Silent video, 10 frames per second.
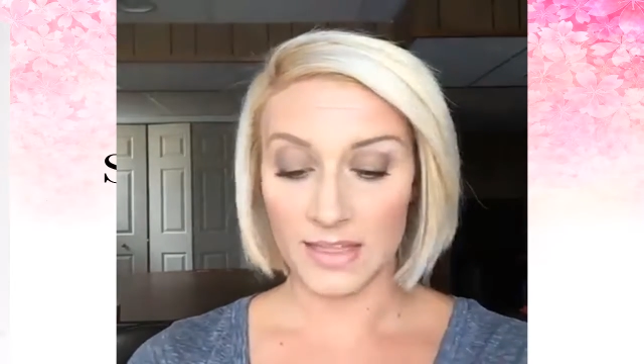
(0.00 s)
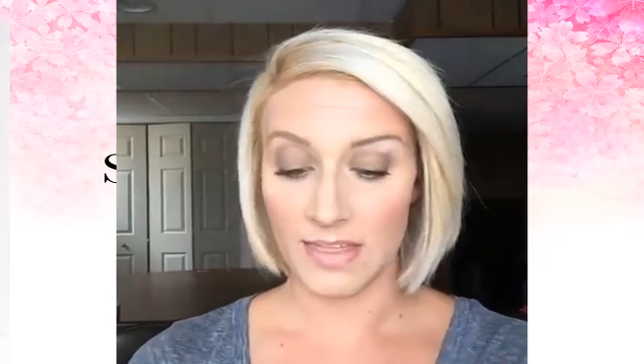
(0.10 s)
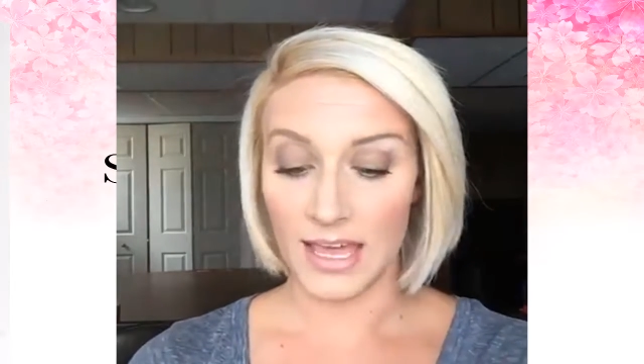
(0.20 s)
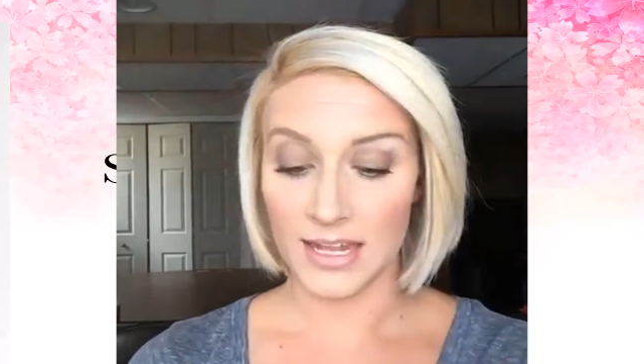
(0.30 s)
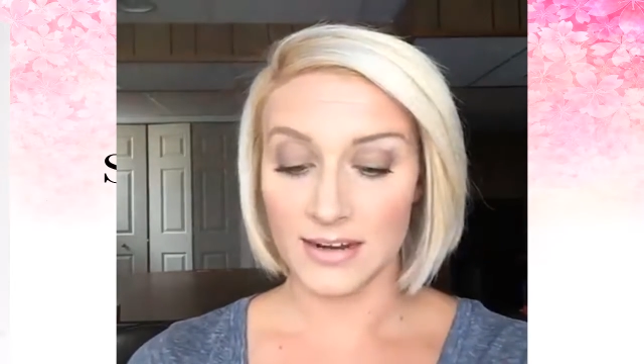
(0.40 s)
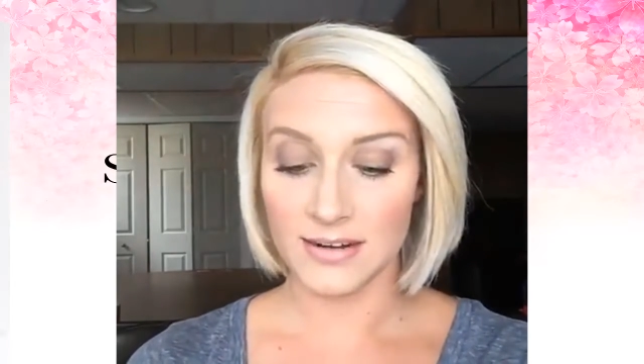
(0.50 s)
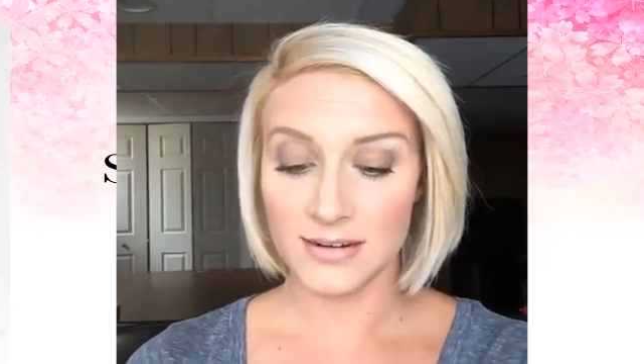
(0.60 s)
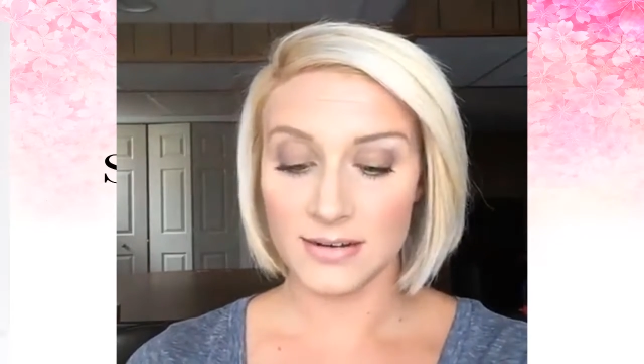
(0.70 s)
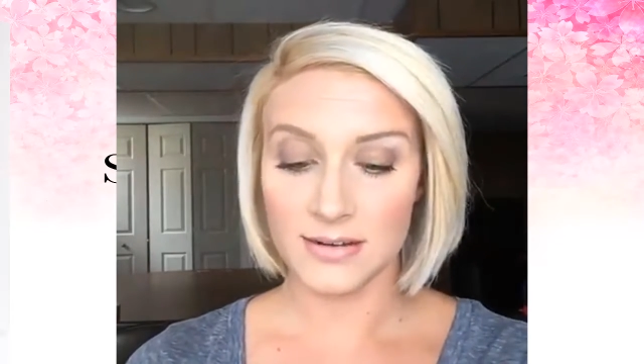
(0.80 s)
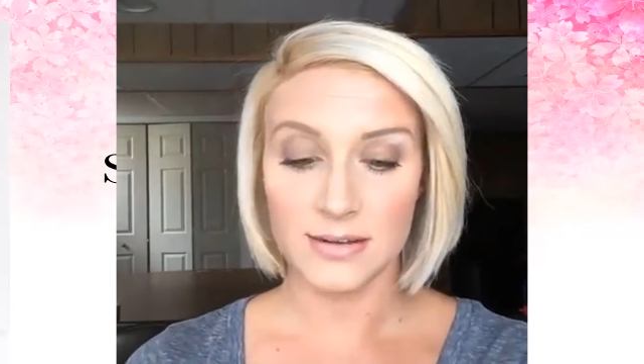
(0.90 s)
And then
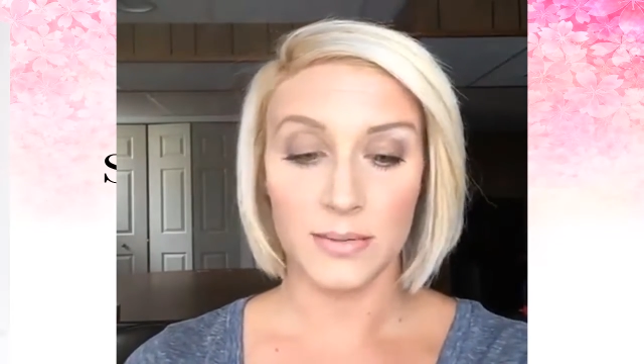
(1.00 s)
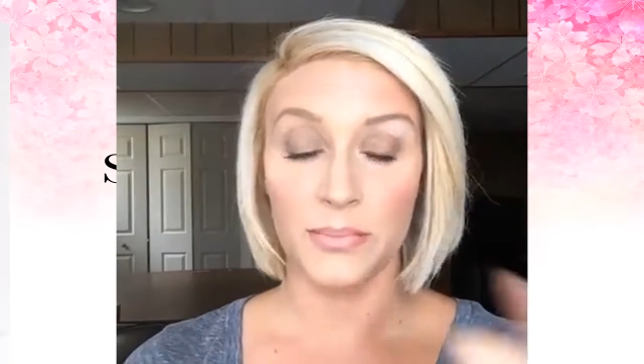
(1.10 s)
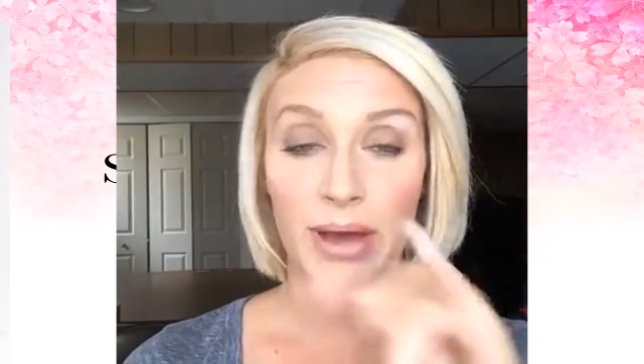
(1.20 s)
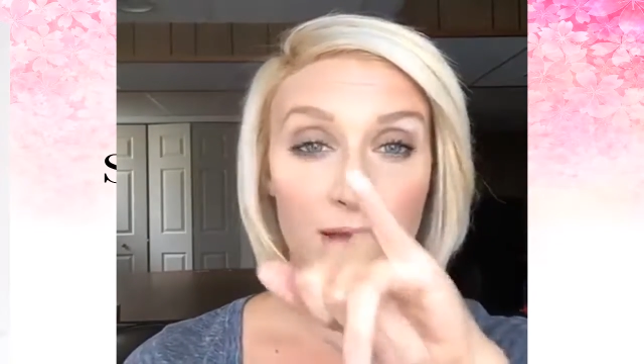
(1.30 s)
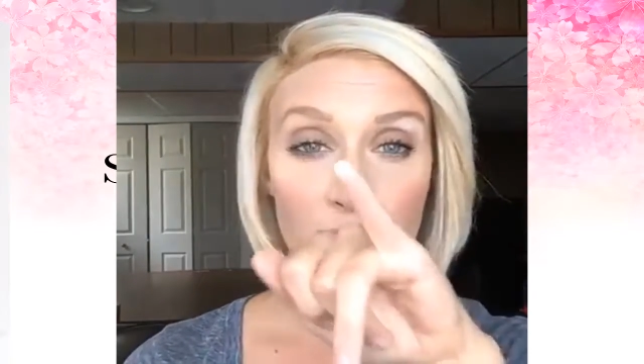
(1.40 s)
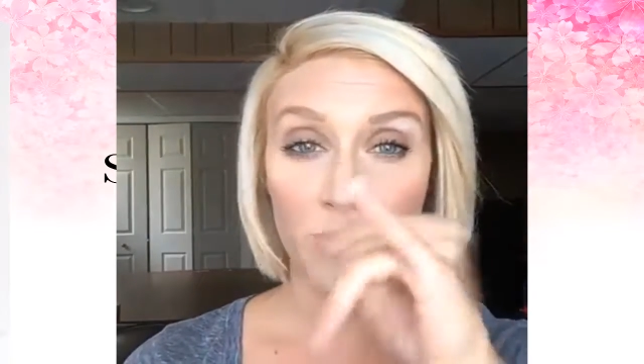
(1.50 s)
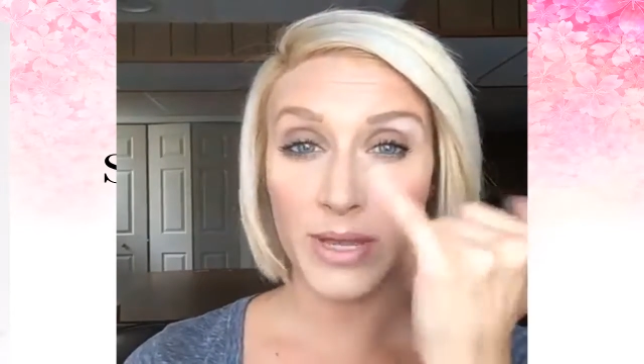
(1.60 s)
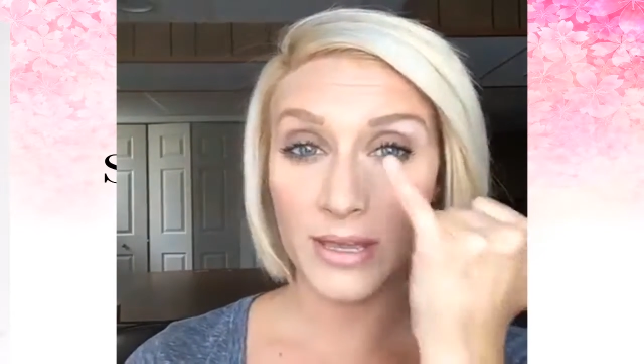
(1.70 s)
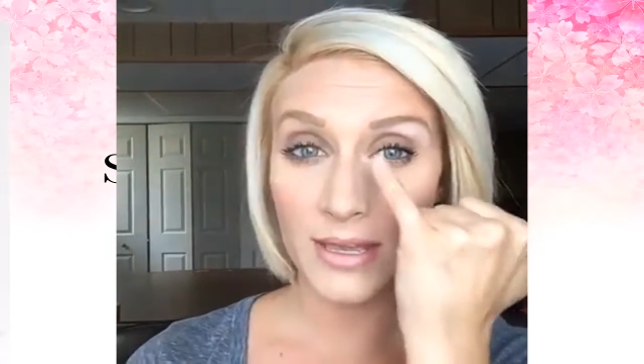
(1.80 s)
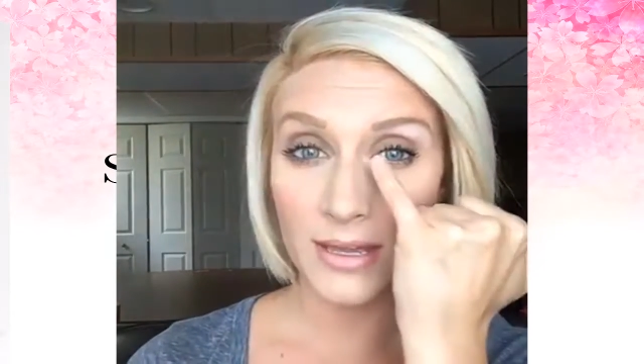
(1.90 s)
back on your
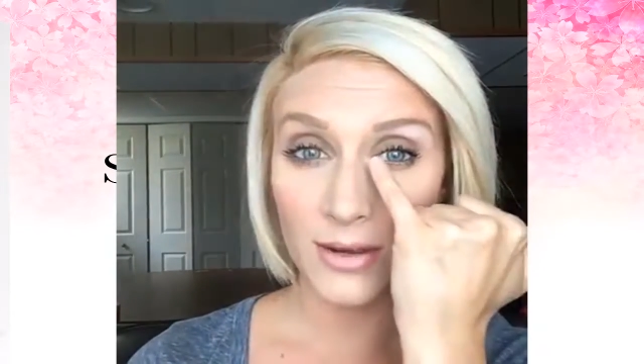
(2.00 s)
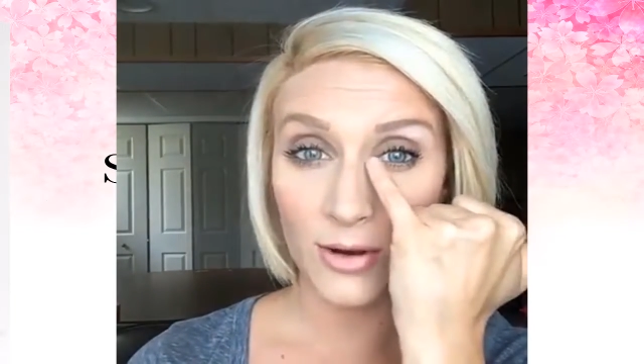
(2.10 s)
pinky,